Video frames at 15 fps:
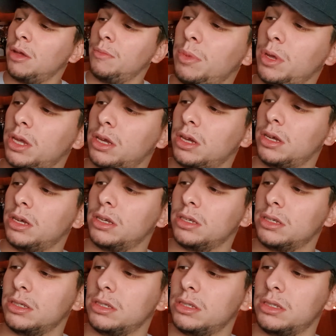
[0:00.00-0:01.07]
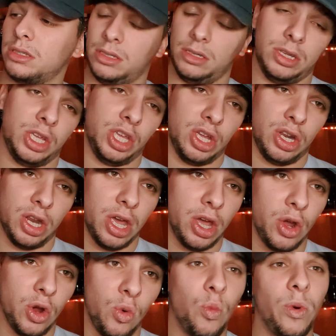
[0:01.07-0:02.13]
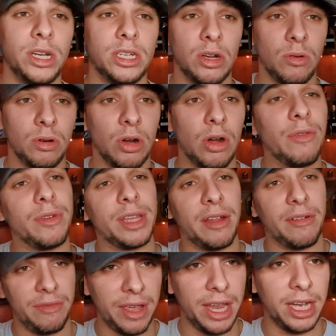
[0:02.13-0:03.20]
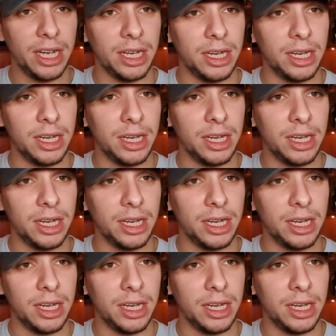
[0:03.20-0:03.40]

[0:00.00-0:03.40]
because, you know, we don't go for that fake